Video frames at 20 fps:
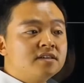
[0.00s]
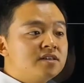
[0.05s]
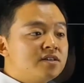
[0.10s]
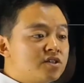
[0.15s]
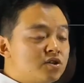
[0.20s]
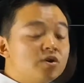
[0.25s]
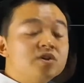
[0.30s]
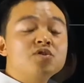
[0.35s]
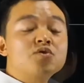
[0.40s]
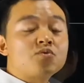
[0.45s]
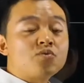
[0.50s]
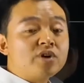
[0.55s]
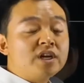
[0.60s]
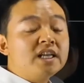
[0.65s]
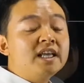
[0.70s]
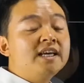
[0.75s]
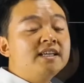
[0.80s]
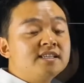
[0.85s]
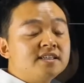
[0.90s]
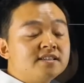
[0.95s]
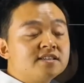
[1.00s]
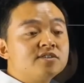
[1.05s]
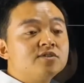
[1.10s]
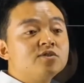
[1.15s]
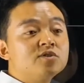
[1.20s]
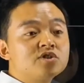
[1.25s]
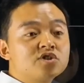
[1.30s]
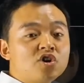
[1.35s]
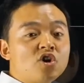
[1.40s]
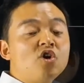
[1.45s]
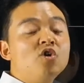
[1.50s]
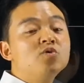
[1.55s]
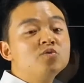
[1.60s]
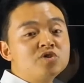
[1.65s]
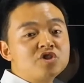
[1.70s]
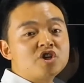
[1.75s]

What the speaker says: So it's related to tone